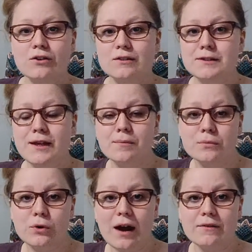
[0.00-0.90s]

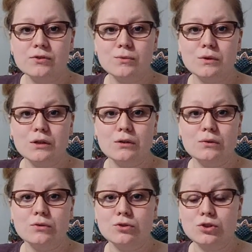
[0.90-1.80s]
Some graphs will
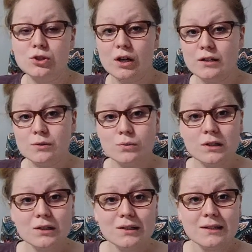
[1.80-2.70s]
use just
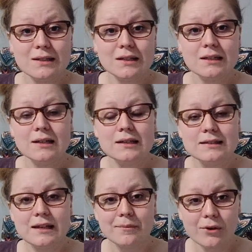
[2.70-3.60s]
words.
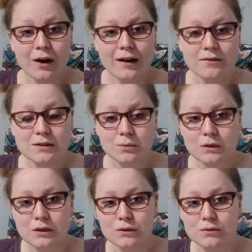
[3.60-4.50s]
Some graphs
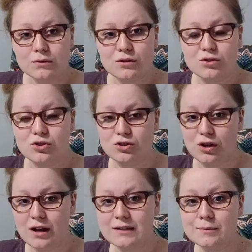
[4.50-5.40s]
will use
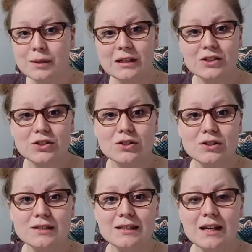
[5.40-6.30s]
just
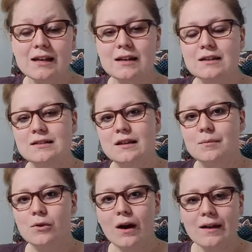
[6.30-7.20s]
pictures.
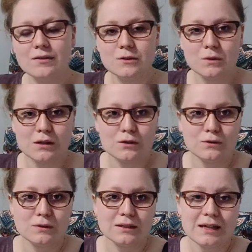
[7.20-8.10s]
Some graphs will
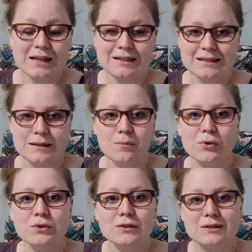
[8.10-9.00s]
use
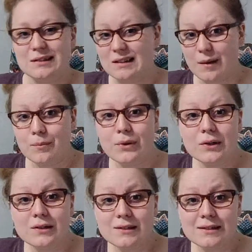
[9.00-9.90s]
symbols and
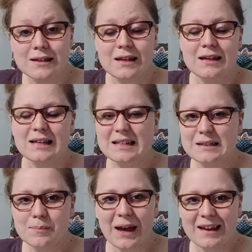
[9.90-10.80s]
numbers. It
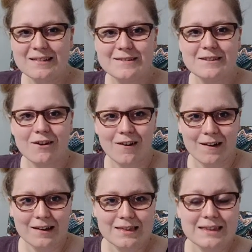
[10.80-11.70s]
depends
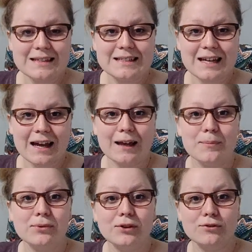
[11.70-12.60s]
on the
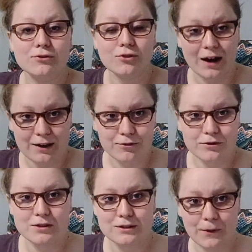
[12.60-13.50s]
type of graph.
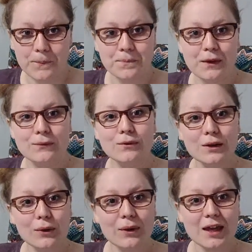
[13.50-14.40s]
So,
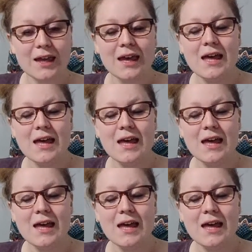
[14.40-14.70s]
real quick,